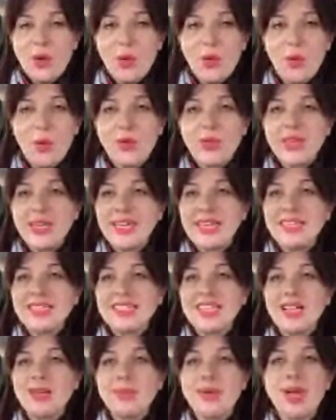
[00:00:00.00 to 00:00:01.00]
Or they can
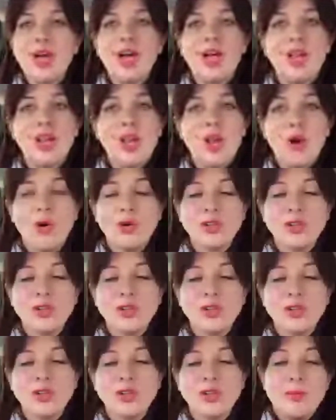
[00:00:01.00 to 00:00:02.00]
tell me a lot
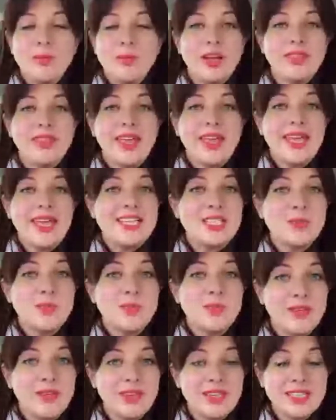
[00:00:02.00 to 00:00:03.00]
about the
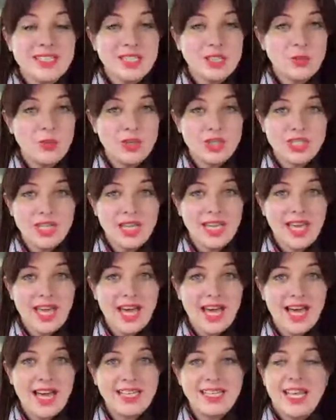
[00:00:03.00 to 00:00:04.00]
experiences which they
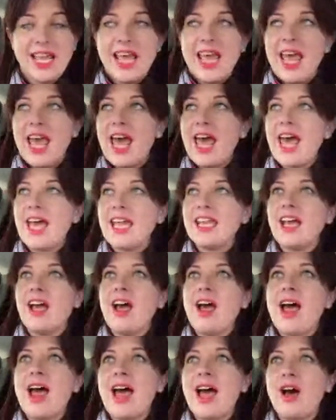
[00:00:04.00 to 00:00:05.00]
had and
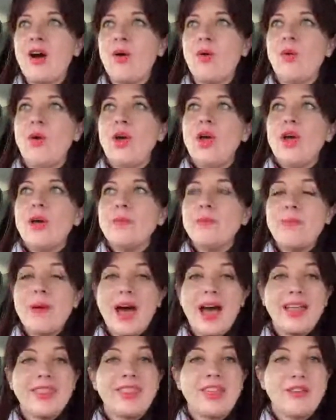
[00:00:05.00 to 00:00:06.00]
how
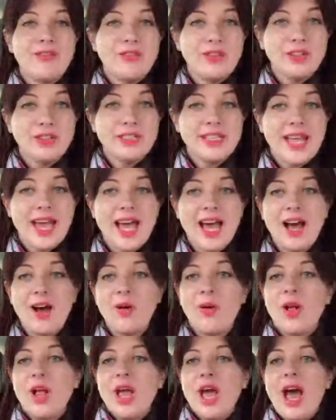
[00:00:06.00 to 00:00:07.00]
bad they feel
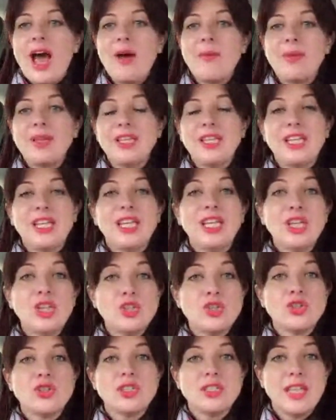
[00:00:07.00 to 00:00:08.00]
now, how many
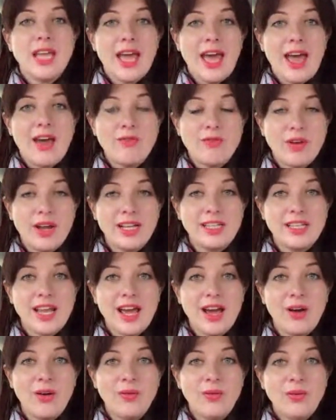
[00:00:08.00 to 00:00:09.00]
issues they have right
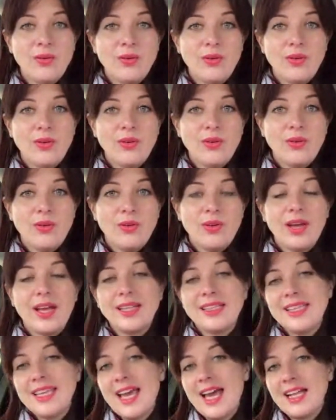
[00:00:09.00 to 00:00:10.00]
now.
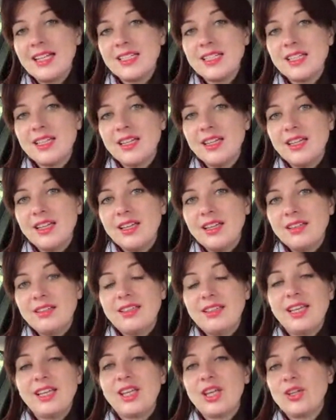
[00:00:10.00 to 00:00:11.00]
And yet
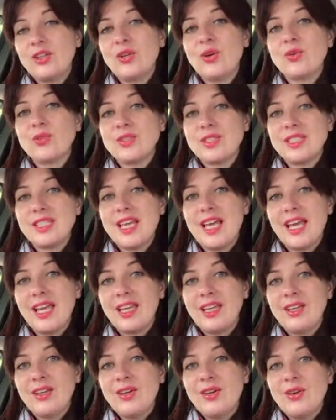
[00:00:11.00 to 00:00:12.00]
they cannot
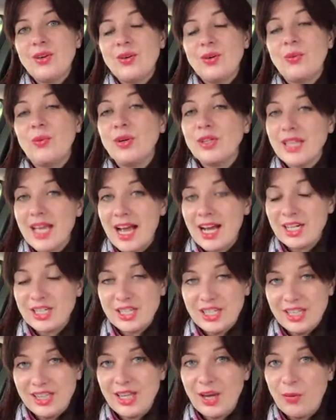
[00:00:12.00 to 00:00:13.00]
say what
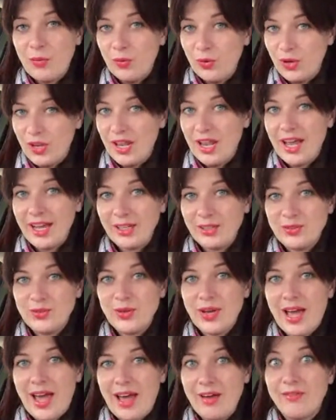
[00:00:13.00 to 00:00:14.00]
actually they would like to
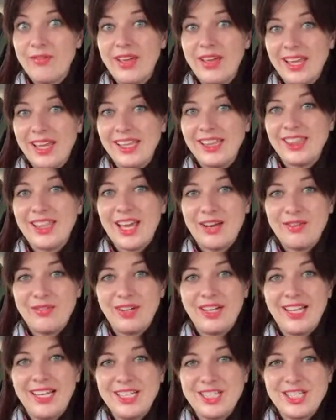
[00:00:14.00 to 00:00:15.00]
have in their
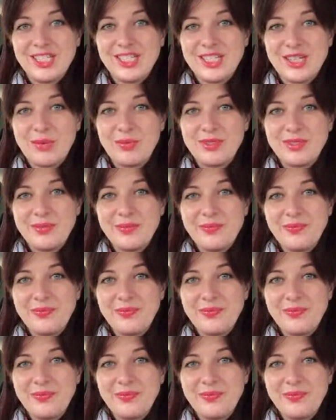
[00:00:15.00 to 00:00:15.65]
relationships.